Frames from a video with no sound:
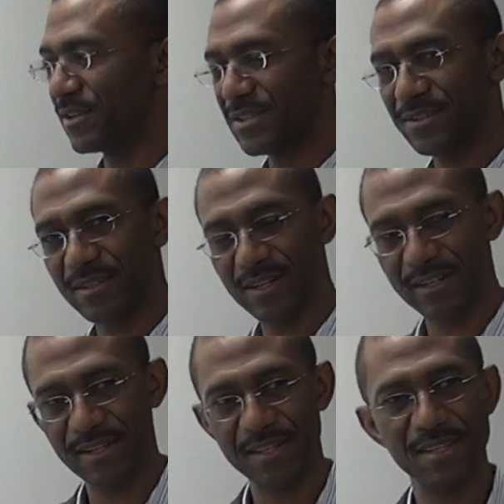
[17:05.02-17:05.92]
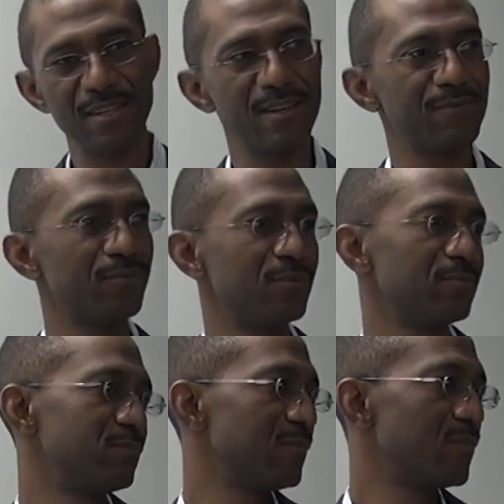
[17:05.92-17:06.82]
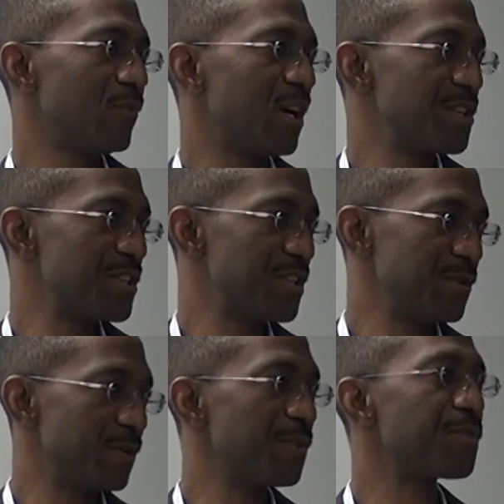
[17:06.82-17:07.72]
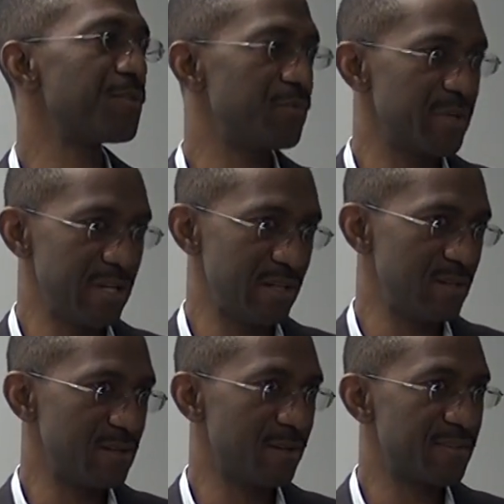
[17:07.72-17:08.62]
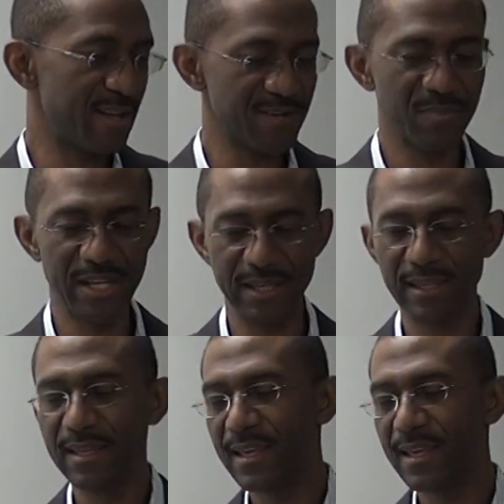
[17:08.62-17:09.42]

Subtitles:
going to target? So you have 1, 2, or 3, not that many.